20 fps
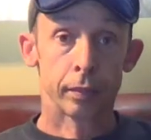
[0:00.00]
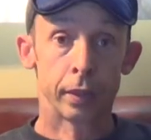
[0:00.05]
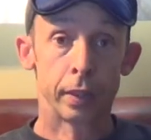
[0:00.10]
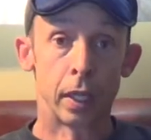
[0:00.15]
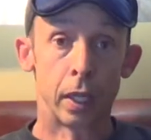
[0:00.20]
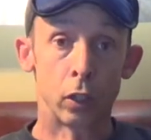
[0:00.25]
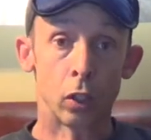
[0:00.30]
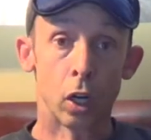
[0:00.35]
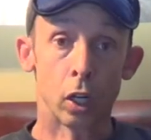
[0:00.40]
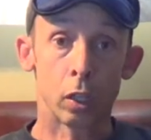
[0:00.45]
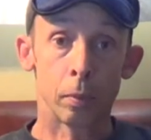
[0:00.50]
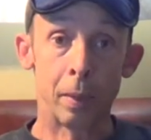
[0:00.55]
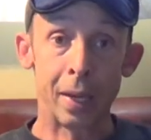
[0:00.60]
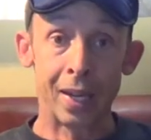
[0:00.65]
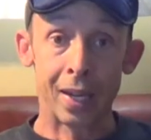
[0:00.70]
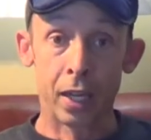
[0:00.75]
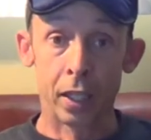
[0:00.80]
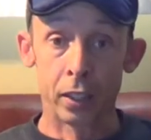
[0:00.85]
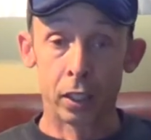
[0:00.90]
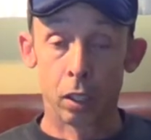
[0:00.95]
And I talked to my
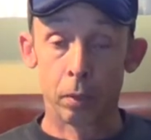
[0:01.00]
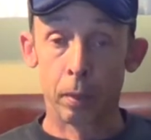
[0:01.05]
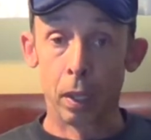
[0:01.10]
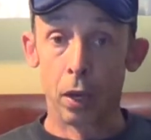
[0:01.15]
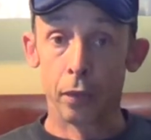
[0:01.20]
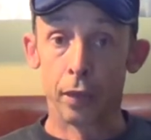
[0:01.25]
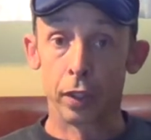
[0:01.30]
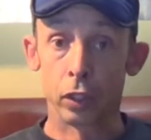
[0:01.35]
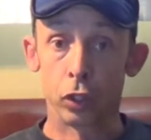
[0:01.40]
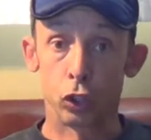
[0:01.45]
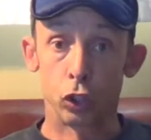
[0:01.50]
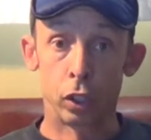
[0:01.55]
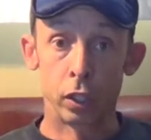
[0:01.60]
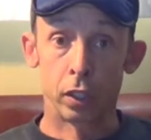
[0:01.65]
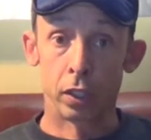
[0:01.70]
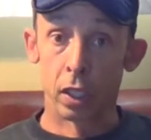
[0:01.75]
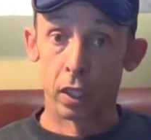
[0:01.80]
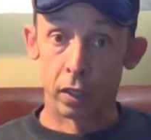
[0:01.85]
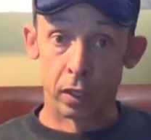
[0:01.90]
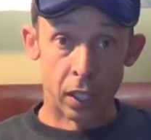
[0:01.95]
cousin about this, and she
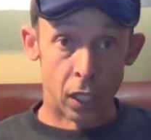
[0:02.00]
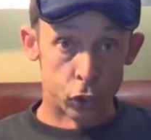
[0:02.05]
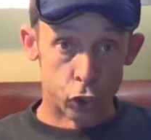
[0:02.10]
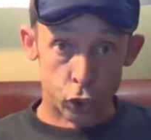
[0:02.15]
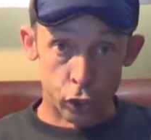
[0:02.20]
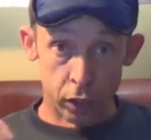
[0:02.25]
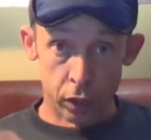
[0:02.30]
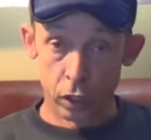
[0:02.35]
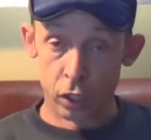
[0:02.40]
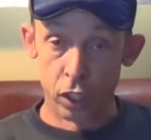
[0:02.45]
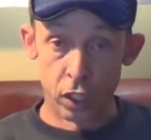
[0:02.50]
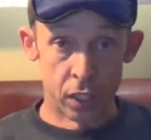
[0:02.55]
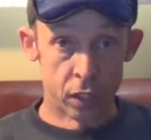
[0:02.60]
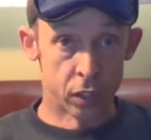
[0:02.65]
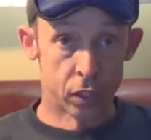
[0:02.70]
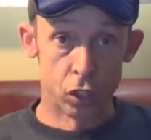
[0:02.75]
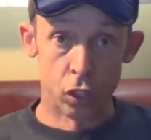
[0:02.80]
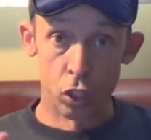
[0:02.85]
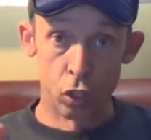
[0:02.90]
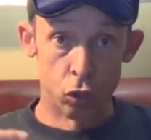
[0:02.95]
says now she
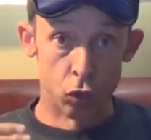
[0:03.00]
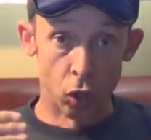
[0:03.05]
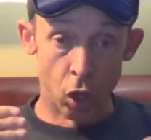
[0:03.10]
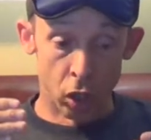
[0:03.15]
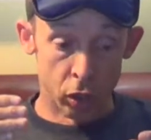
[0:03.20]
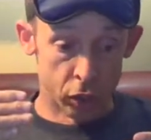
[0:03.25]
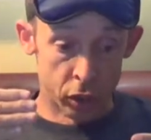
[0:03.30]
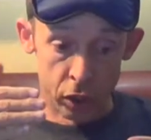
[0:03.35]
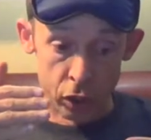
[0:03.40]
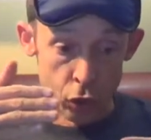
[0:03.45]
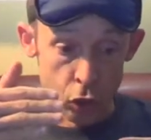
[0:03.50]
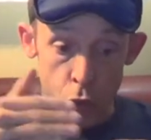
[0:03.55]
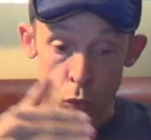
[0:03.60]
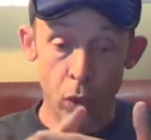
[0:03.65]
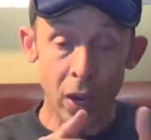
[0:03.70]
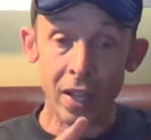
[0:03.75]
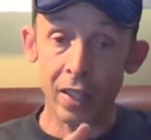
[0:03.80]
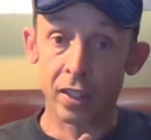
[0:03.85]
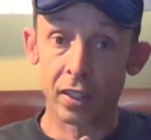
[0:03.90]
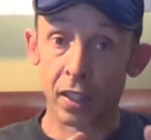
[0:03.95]

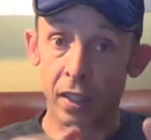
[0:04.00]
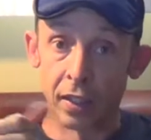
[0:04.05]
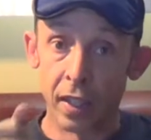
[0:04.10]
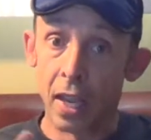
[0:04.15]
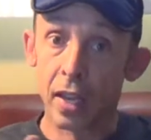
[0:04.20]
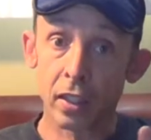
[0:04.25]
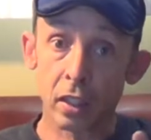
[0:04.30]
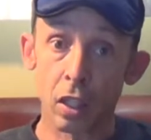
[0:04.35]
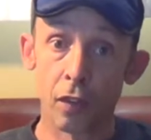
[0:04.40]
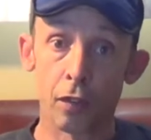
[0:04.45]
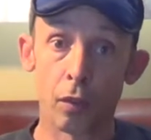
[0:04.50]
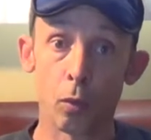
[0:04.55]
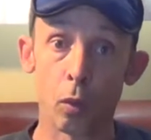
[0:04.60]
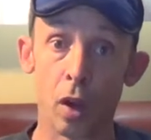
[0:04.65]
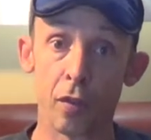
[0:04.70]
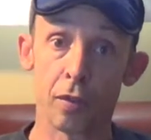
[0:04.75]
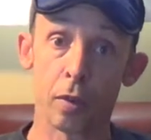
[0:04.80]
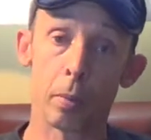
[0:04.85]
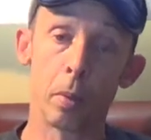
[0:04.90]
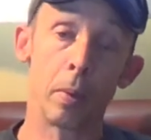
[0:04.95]
threatens to take stuff
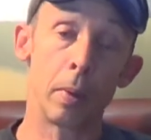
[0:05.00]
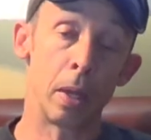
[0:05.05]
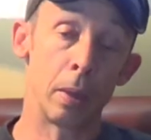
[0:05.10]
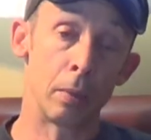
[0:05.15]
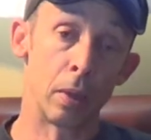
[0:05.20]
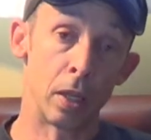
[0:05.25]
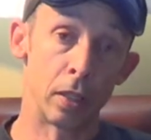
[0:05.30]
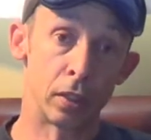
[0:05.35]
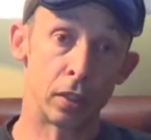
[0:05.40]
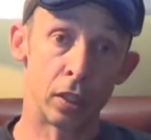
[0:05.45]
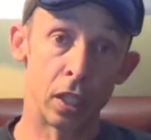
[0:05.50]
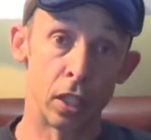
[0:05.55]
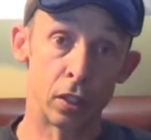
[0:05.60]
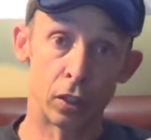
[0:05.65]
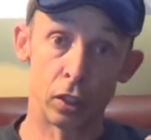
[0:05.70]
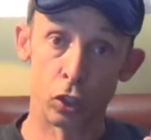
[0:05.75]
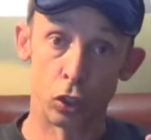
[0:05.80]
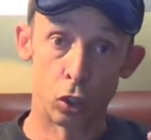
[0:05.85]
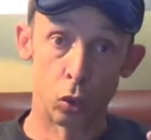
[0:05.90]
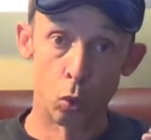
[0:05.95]
away from him, and
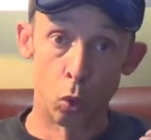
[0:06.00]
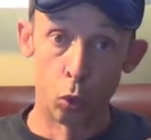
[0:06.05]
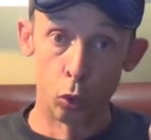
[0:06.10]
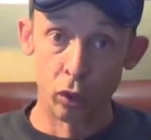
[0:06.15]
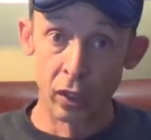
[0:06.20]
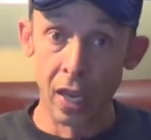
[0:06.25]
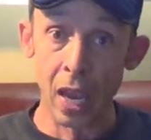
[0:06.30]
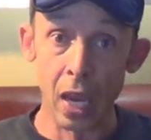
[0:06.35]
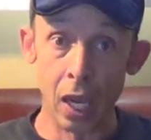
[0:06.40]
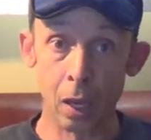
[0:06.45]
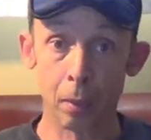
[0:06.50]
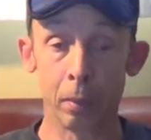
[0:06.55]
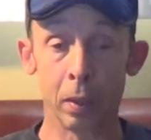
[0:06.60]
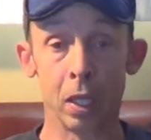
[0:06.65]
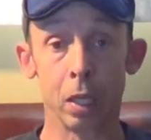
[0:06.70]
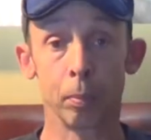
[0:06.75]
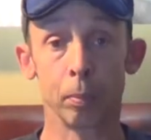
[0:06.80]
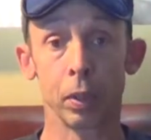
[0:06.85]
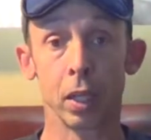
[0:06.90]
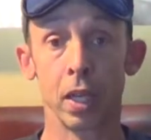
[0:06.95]
says that she won't take him
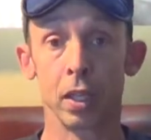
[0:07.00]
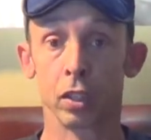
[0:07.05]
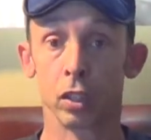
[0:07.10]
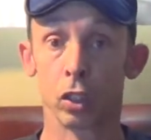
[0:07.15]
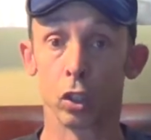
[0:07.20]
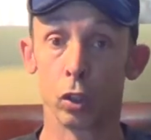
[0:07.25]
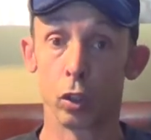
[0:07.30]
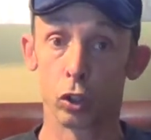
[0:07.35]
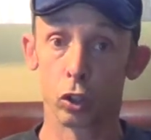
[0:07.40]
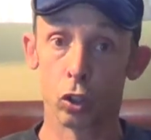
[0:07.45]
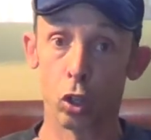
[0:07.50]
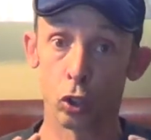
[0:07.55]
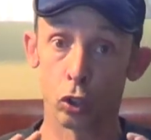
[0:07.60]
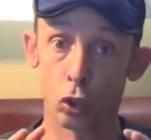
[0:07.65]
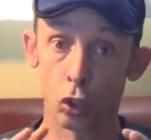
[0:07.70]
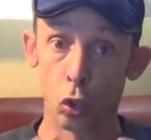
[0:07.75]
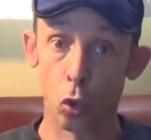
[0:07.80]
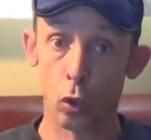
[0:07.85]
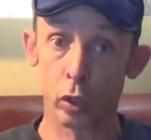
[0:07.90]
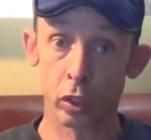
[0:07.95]
anyplace until he
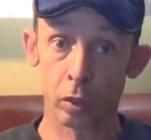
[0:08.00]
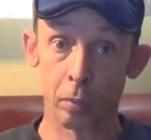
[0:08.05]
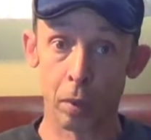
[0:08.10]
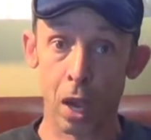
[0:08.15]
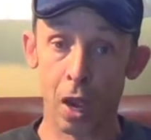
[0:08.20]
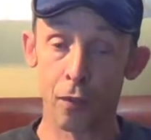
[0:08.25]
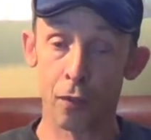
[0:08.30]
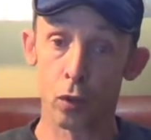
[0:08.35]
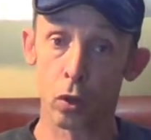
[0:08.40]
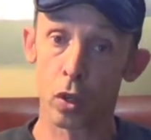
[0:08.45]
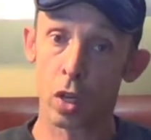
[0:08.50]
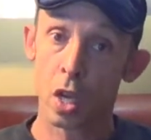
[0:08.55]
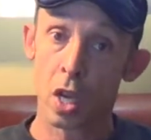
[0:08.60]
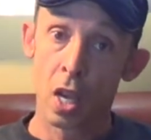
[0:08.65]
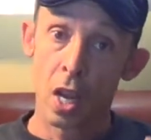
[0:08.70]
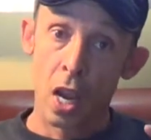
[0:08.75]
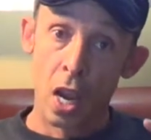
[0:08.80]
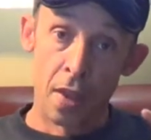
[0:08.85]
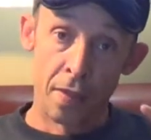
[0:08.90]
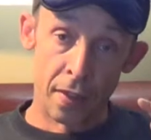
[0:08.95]
starts showing some effort,
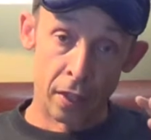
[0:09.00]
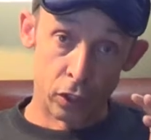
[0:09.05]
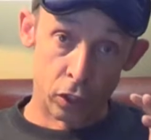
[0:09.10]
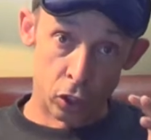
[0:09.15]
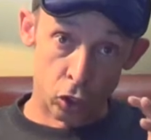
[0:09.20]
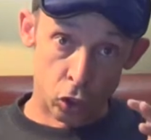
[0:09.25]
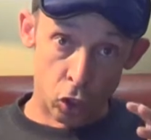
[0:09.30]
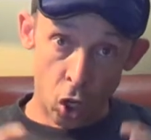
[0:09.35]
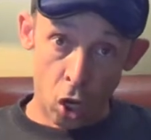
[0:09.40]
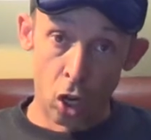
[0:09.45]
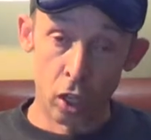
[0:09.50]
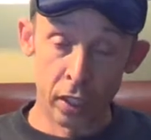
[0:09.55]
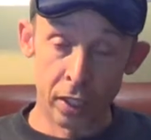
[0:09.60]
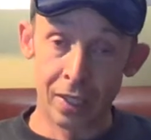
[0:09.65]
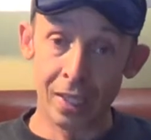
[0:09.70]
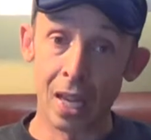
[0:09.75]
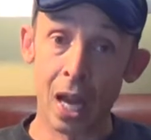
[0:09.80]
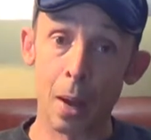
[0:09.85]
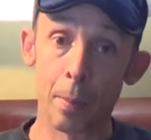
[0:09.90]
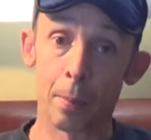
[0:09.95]
and that she's
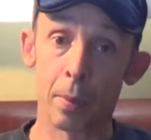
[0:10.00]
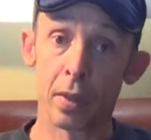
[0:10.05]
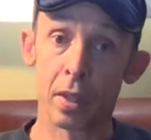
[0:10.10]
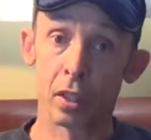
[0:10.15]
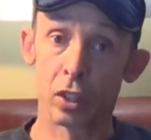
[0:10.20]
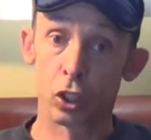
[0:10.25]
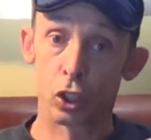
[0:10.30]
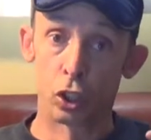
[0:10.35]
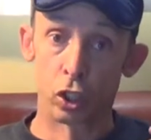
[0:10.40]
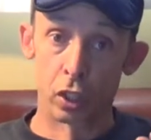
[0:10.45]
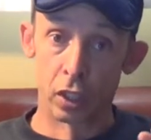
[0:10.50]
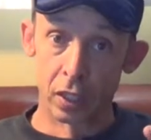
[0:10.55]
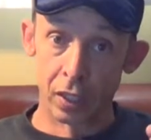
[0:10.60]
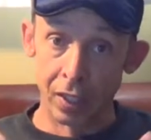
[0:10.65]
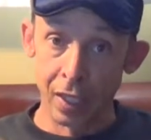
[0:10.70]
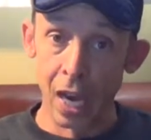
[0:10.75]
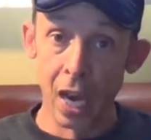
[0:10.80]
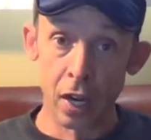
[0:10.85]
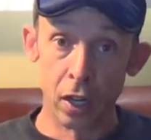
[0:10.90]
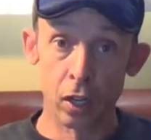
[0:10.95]
on top of this, she's
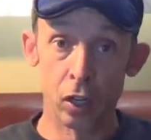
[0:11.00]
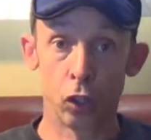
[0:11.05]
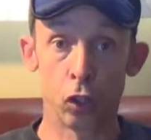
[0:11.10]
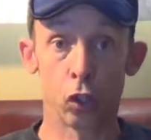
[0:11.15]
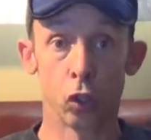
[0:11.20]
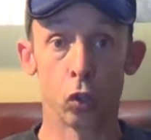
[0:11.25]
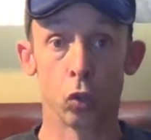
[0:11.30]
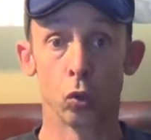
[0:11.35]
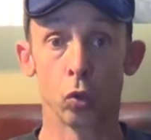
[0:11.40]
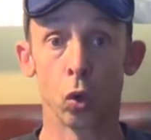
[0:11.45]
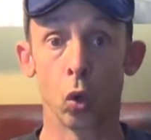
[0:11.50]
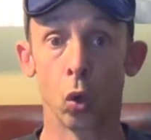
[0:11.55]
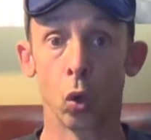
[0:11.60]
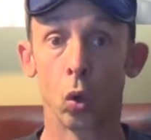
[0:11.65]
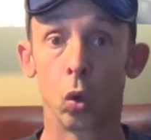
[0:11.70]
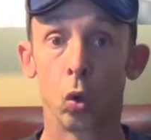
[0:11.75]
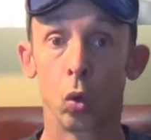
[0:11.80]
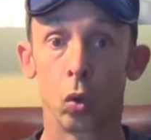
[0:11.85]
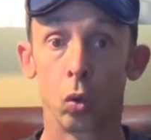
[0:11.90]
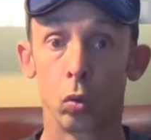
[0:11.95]
got it under
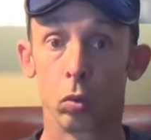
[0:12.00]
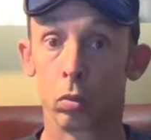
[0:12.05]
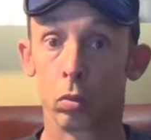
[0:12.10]
control.